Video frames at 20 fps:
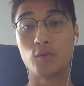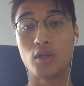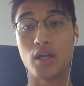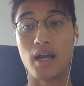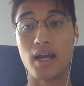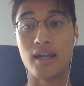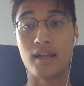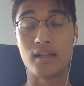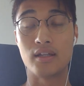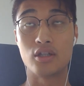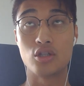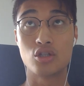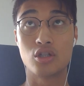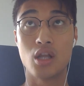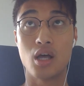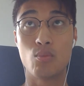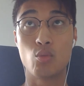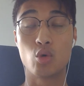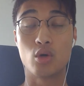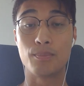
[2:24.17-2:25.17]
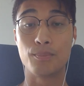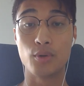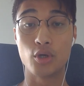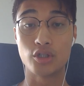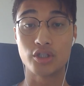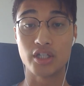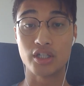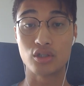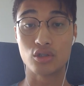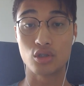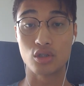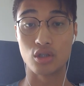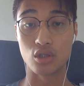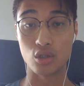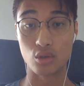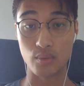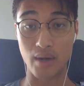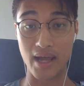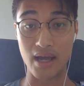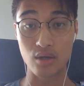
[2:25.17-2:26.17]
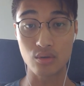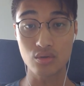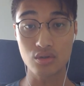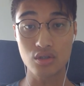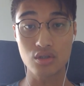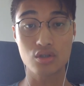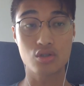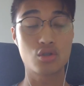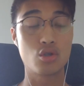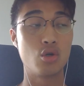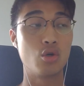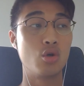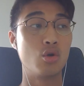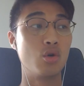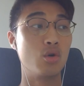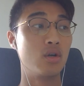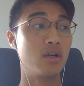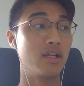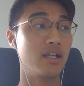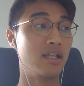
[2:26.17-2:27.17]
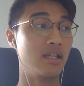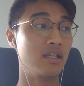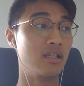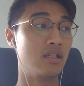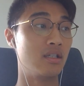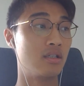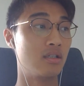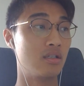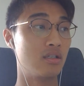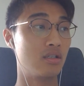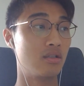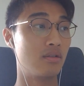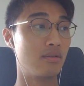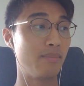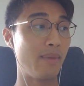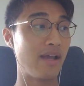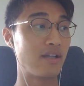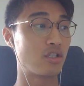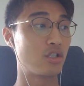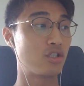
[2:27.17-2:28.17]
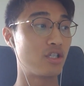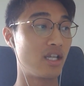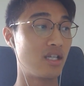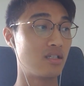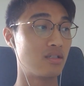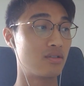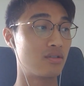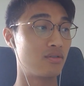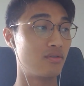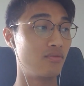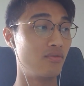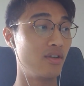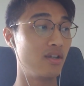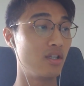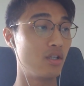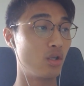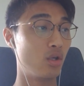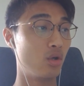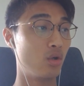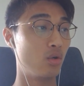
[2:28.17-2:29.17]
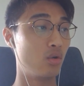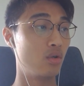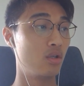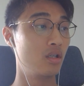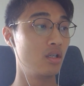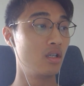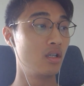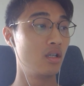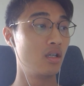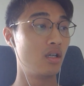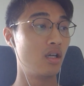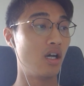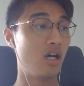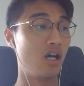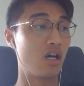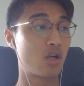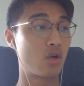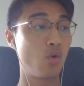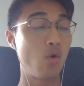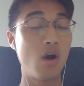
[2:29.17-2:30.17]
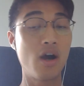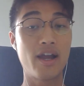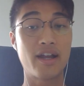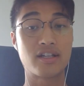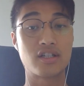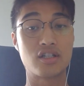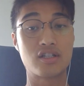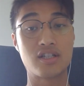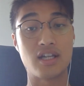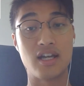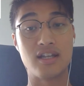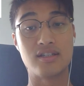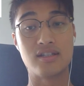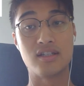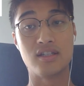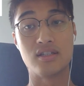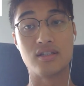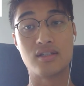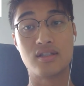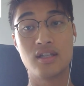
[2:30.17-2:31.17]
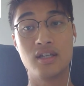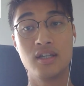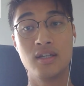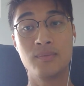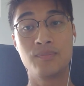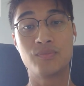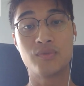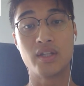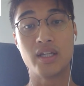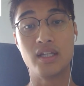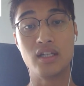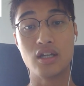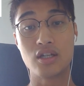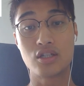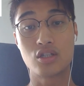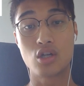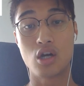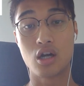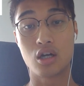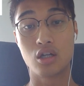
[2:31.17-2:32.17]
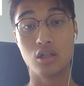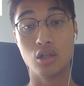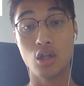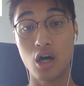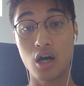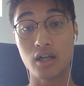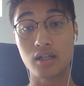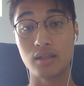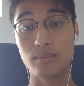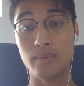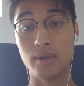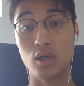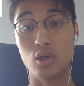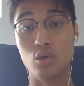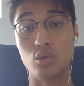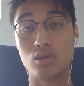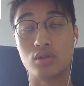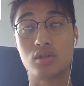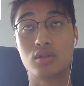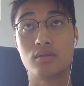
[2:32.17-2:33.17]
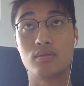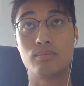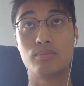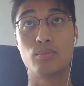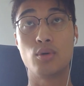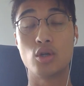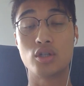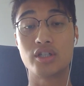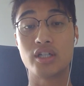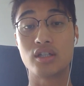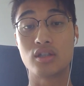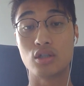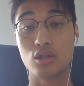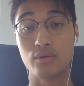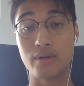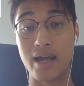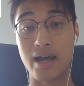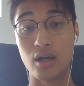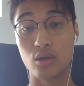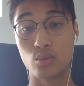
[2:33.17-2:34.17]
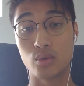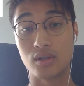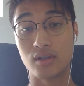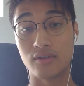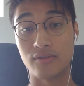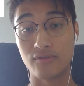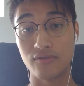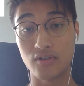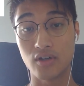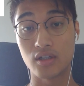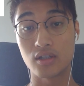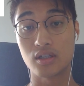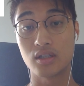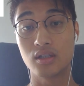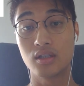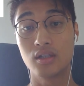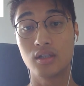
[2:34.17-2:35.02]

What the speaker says: there's a lot more pushing to the ground. So in Master Chen's video quad exercises, he does talk a lot about pushing the ground with the foot,